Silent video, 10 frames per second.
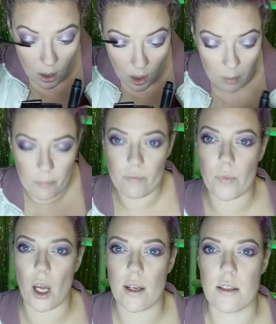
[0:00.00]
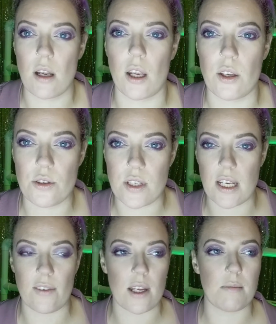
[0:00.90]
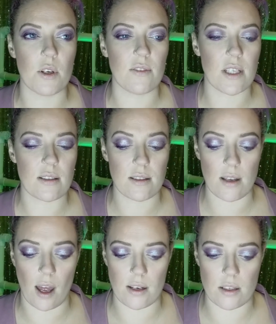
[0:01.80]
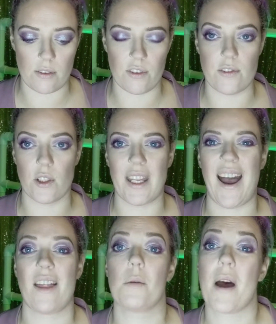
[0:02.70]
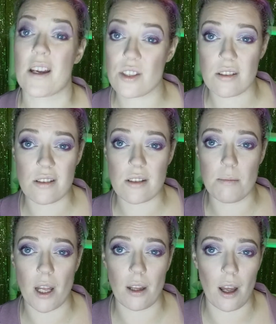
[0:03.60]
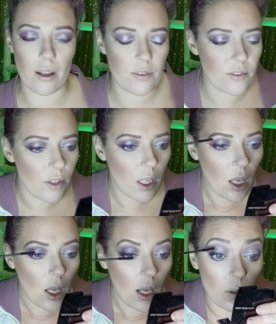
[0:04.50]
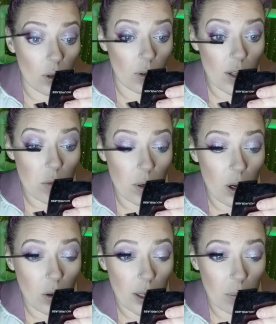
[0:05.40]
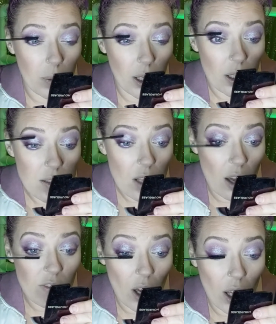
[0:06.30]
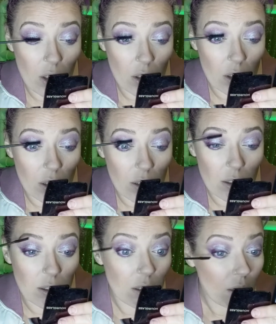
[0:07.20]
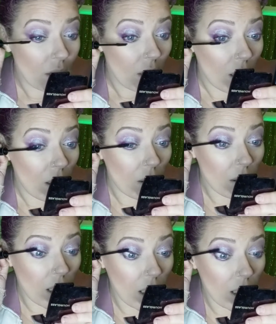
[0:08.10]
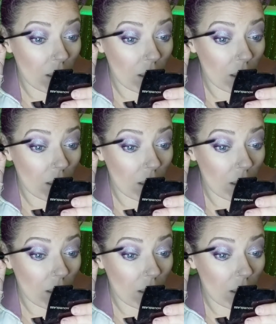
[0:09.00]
I use TV and movies to fulfill the other passions in my life. So that's where I'll get my sci-fi on and horror,